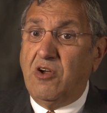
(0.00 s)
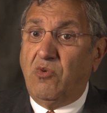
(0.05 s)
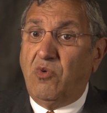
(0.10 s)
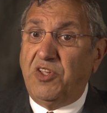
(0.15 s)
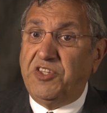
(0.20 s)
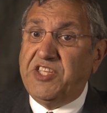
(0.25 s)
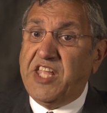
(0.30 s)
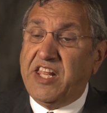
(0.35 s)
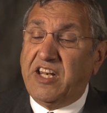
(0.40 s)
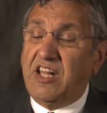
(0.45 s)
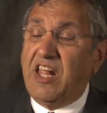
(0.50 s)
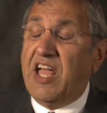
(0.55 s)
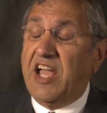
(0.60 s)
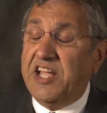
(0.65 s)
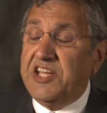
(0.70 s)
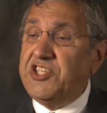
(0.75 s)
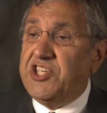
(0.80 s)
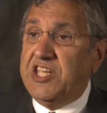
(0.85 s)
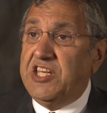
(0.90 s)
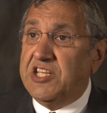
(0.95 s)
Well, dental
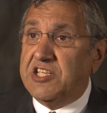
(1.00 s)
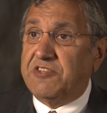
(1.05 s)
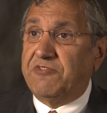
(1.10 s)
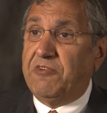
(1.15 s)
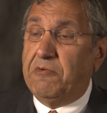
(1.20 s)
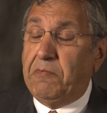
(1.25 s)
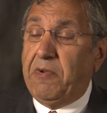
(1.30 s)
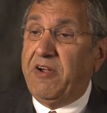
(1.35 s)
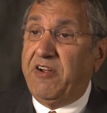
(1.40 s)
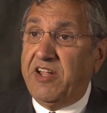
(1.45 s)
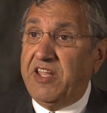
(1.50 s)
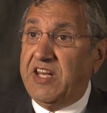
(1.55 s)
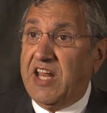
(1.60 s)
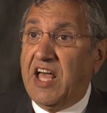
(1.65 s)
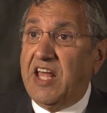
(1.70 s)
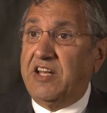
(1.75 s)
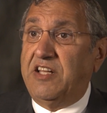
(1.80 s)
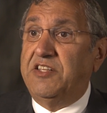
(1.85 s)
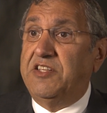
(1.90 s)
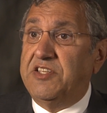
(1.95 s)
hygiene is for
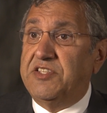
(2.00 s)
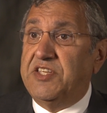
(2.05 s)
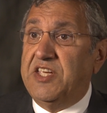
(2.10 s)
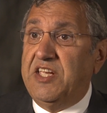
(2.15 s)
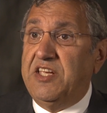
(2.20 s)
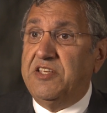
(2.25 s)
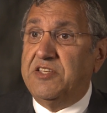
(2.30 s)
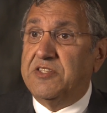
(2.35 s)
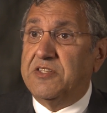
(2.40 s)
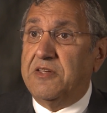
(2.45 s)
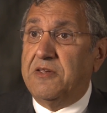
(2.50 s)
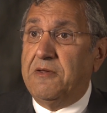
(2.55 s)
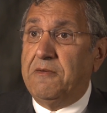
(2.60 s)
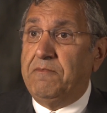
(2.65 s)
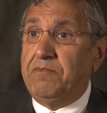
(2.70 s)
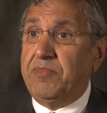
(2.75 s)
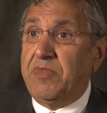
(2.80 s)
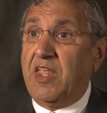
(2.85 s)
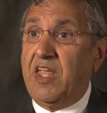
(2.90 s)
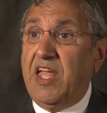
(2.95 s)
periodontal disease,
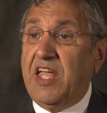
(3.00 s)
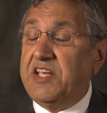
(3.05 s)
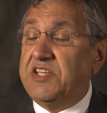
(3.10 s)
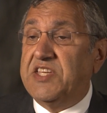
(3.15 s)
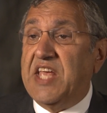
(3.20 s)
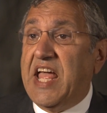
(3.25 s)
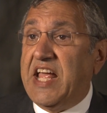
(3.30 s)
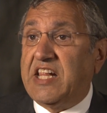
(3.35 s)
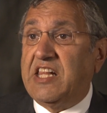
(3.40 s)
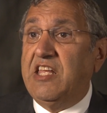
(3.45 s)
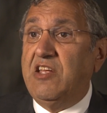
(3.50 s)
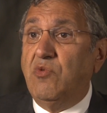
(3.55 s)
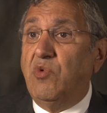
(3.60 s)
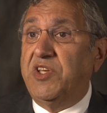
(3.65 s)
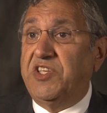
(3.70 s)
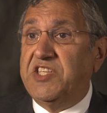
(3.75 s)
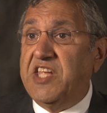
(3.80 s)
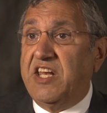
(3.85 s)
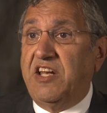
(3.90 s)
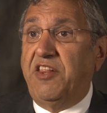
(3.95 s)
exactly
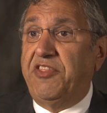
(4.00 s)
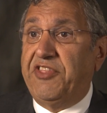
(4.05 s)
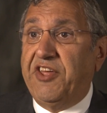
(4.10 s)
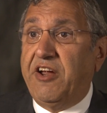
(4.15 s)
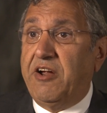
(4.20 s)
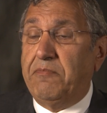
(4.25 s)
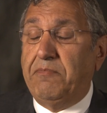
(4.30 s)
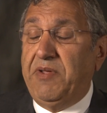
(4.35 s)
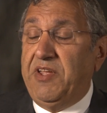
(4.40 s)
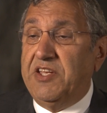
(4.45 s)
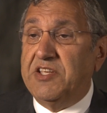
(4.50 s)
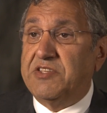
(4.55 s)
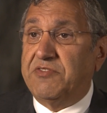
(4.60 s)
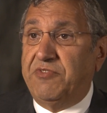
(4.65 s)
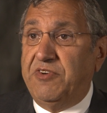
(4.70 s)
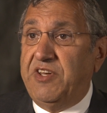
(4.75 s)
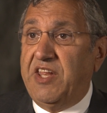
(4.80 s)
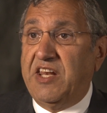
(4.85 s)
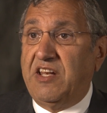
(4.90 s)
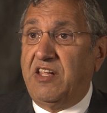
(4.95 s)
what dental therapy is
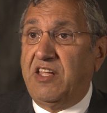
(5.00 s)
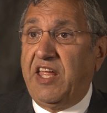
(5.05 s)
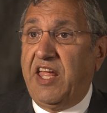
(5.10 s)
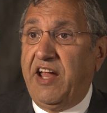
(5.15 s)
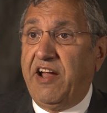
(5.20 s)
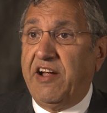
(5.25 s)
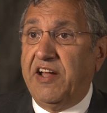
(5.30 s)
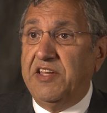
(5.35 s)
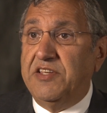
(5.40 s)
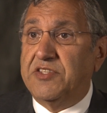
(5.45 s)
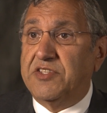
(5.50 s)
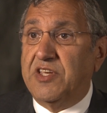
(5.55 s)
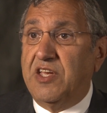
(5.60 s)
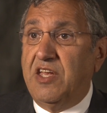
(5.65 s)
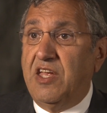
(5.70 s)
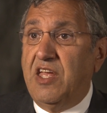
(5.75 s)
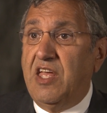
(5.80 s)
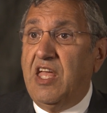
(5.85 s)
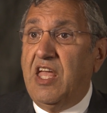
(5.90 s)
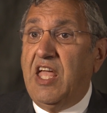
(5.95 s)
for dental caries.
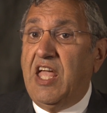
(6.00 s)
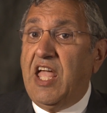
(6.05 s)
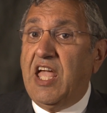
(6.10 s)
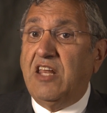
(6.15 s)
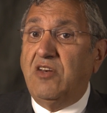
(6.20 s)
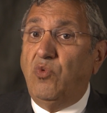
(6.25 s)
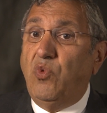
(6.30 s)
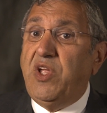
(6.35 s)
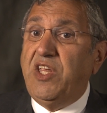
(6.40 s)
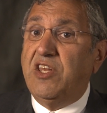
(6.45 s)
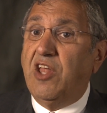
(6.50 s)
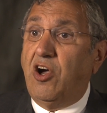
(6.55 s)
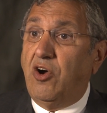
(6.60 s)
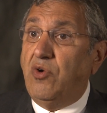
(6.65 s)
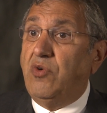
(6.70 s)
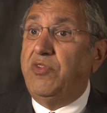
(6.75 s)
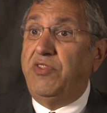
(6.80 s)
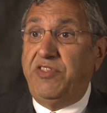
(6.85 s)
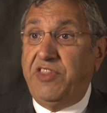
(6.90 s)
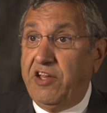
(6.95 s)
And we
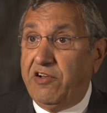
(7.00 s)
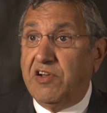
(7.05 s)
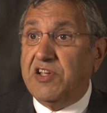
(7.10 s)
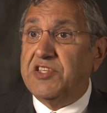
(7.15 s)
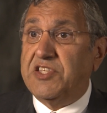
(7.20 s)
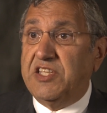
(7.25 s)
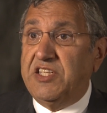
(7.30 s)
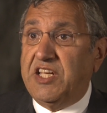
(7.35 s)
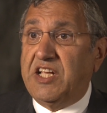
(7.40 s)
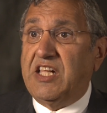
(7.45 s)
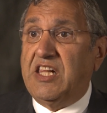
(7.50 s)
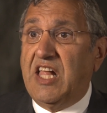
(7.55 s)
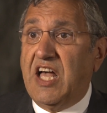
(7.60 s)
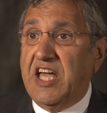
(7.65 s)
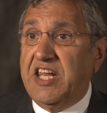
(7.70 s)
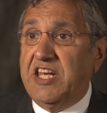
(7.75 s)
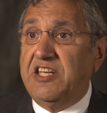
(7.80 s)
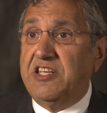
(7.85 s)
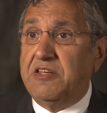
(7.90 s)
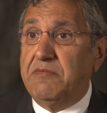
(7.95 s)
know there is a
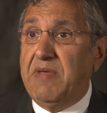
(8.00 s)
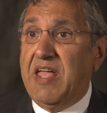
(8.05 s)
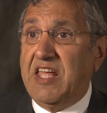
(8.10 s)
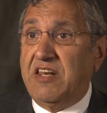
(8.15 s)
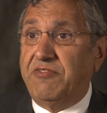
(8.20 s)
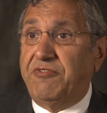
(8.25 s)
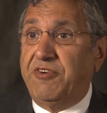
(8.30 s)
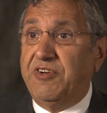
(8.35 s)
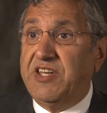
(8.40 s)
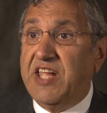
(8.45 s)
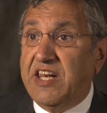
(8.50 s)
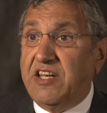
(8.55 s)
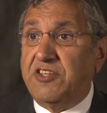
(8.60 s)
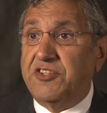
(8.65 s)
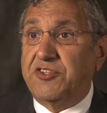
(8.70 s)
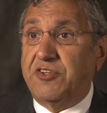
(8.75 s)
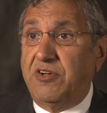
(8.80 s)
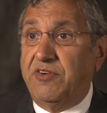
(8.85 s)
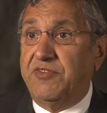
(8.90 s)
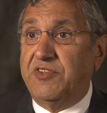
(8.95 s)
decline in demand for dental
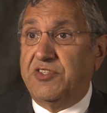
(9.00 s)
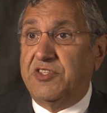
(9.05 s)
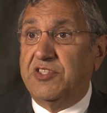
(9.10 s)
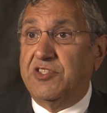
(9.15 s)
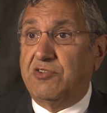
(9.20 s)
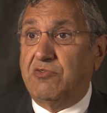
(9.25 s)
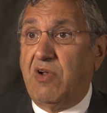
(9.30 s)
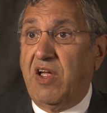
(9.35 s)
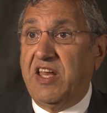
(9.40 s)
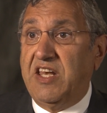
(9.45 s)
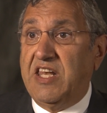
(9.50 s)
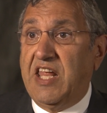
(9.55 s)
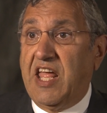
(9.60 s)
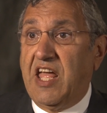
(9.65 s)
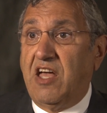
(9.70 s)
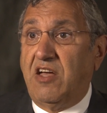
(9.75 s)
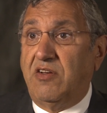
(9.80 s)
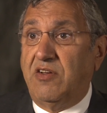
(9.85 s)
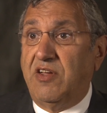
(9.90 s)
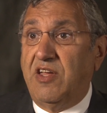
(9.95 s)
services right
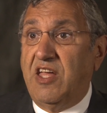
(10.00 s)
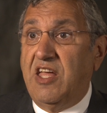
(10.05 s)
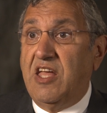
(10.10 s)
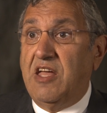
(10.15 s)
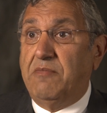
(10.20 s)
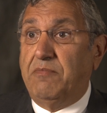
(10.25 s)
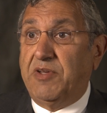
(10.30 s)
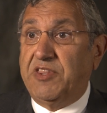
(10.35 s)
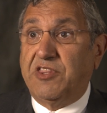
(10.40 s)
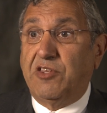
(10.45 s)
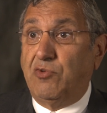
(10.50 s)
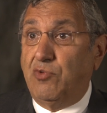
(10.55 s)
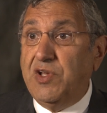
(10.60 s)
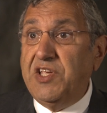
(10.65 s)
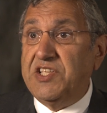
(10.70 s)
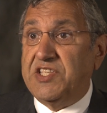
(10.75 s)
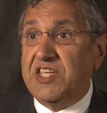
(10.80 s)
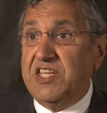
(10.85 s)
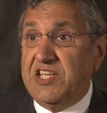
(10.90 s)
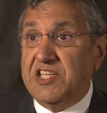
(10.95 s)
now, but the
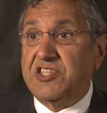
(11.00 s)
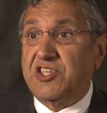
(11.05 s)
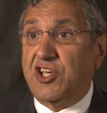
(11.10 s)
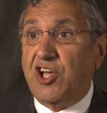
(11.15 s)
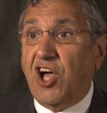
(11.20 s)
reason is